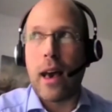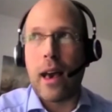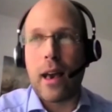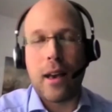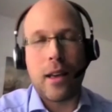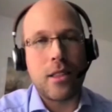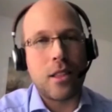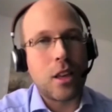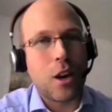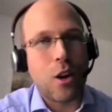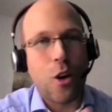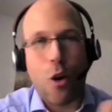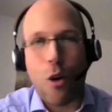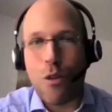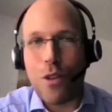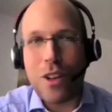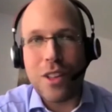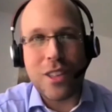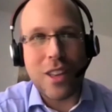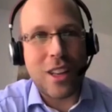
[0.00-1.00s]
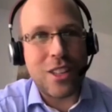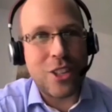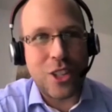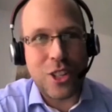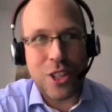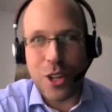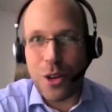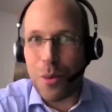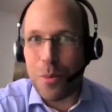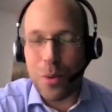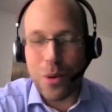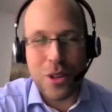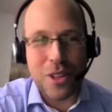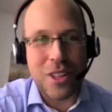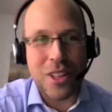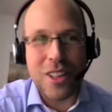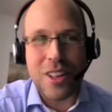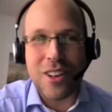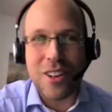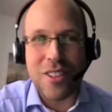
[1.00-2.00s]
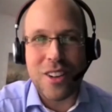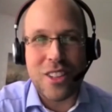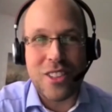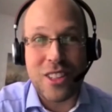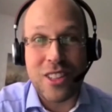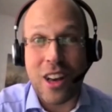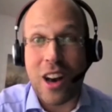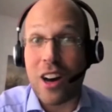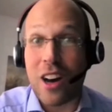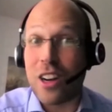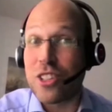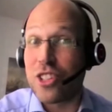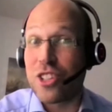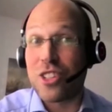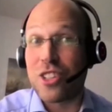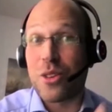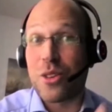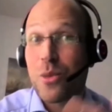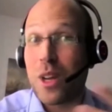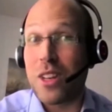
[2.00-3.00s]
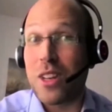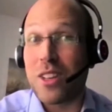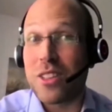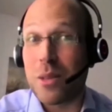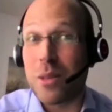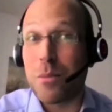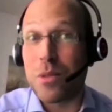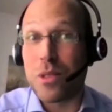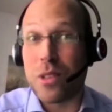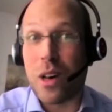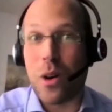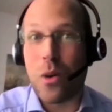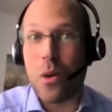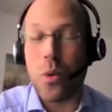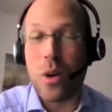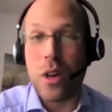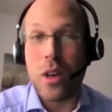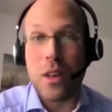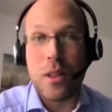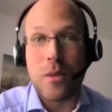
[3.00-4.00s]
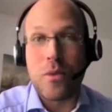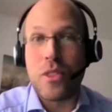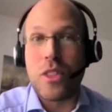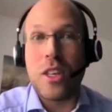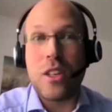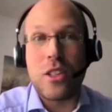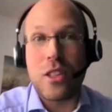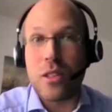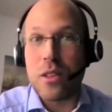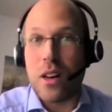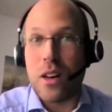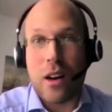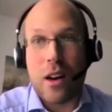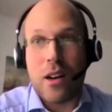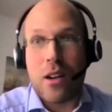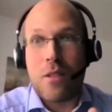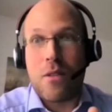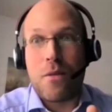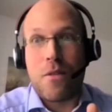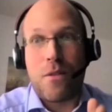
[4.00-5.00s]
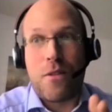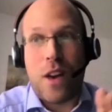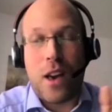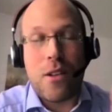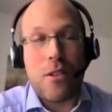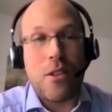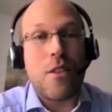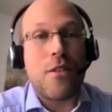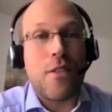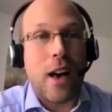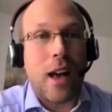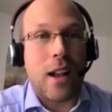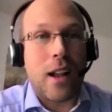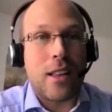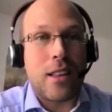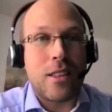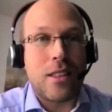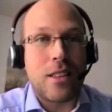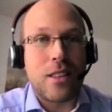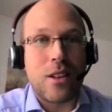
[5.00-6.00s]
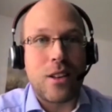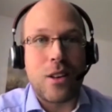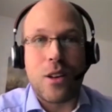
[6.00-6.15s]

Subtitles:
And COVID and geopolitical crisis are just great examples how these are very valid,